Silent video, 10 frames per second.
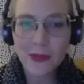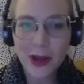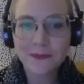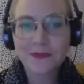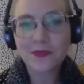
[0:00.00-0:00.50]

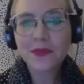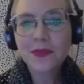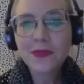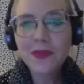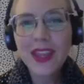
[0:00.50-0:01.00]
about
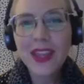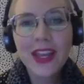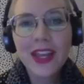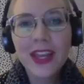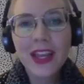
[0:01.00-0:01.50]

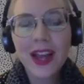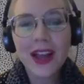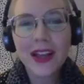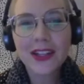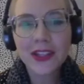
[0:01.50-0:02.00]

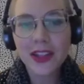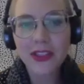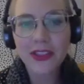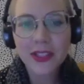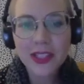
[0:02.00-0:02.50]

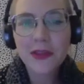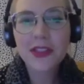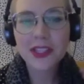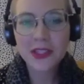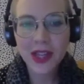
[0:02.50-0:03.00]
some of the
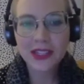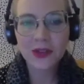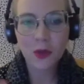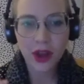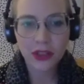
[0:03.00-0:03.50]
things you like
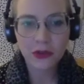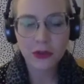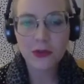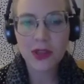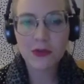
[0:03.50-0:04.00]
to walk
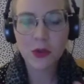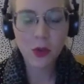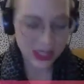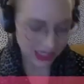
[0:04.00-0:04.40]
through with people one